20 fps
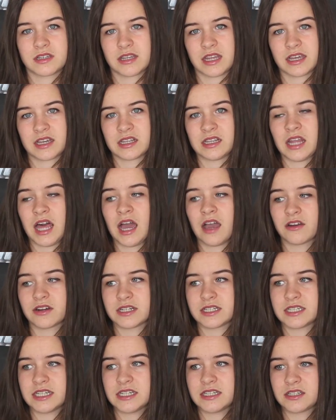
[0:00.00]
that
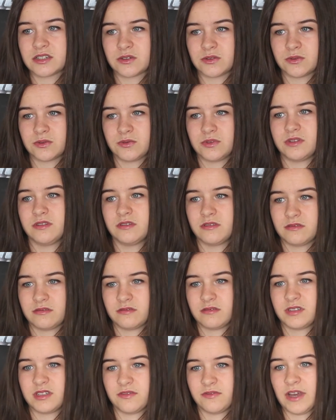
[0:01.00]
Clara did to
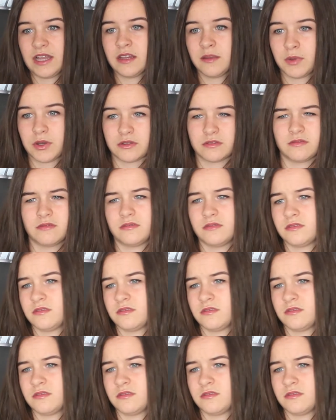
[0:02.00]
develop her